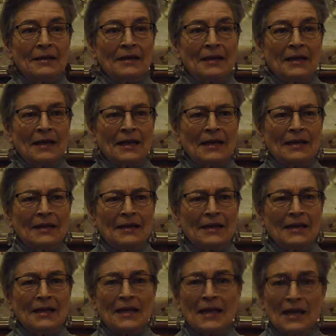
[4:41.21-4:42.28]
And
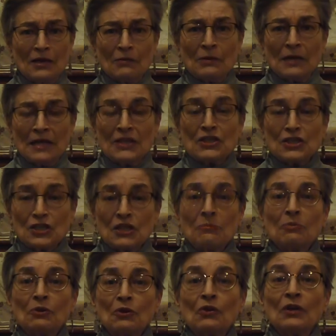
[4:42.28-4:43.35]
he had an
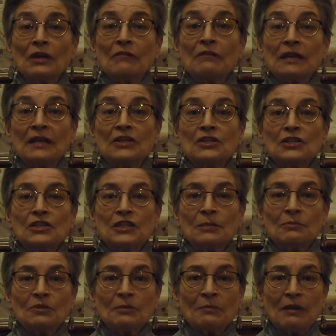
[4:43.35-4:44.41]
early
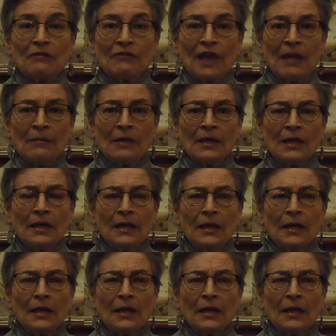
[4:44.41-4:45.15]
relationship to my family.